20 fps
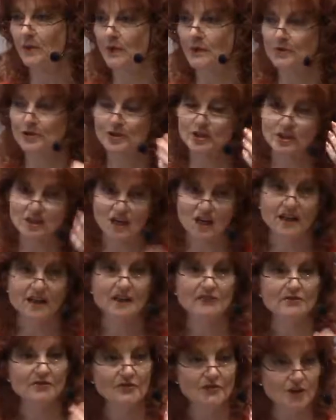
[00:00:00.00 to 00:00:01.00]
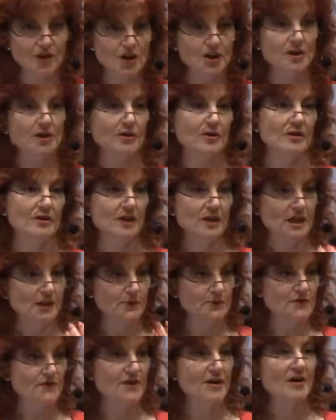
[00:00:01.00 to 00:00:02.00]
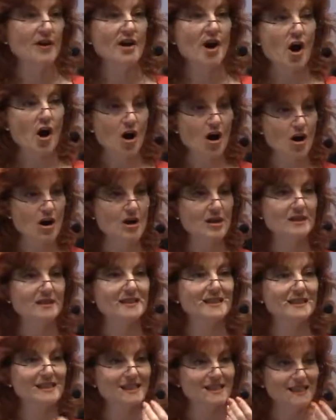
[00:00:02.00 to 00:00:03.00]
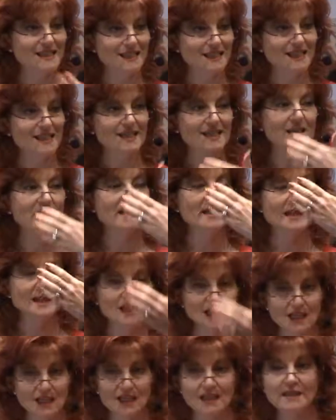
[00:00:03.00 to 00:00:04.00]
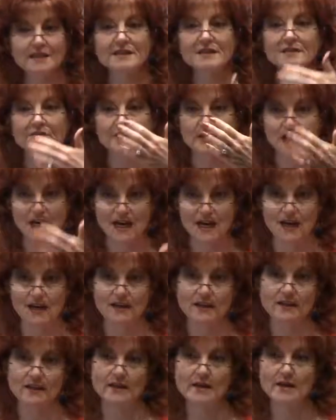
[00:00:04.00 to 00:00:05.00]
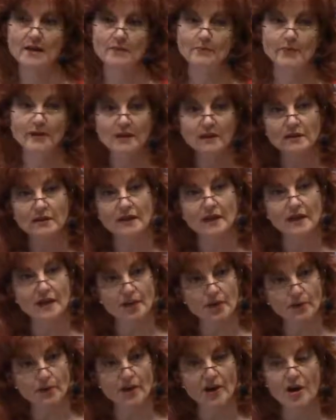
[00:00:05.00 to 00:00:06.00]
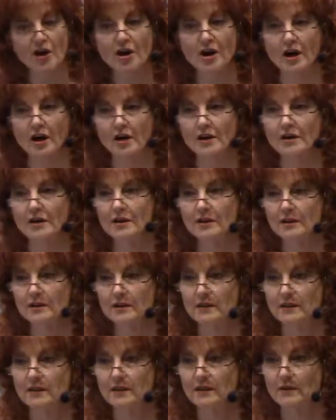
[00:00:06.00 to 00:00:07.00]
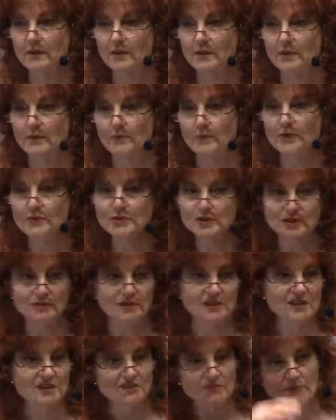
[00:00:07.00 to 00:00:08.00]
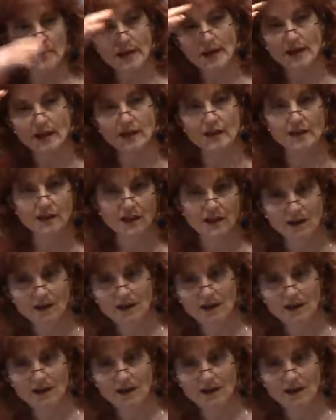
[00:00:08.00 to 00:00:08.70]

We were stuck in fear. It was very hard to see the end of that. But here we are. Most of us have made it.